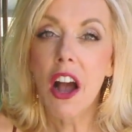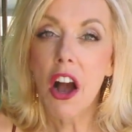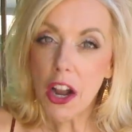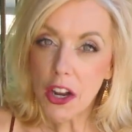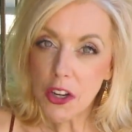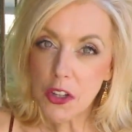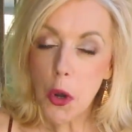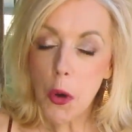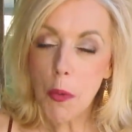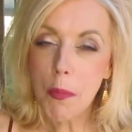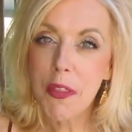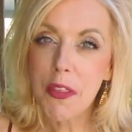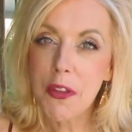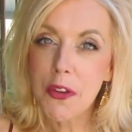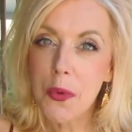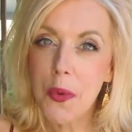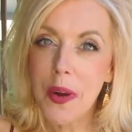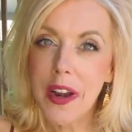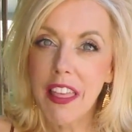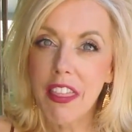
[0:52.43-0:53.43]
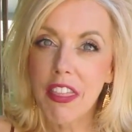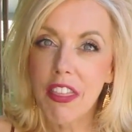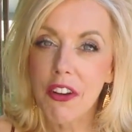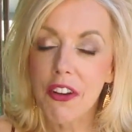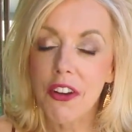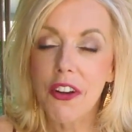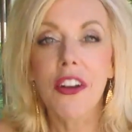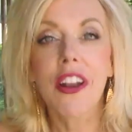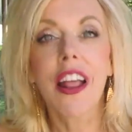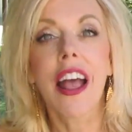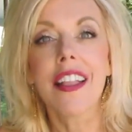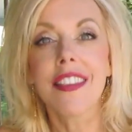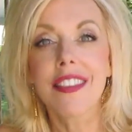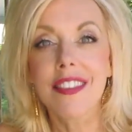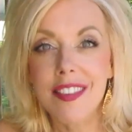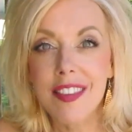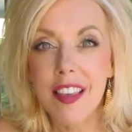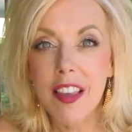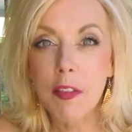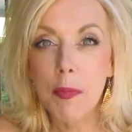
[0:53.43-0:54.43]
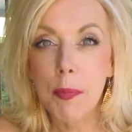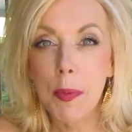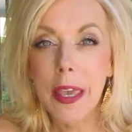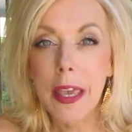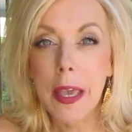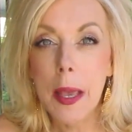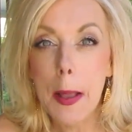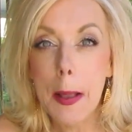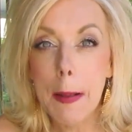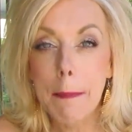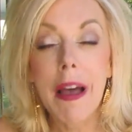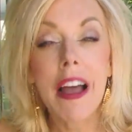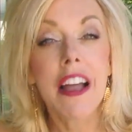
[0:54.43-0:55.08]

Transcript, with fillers: October the 23rd at 6 p.m.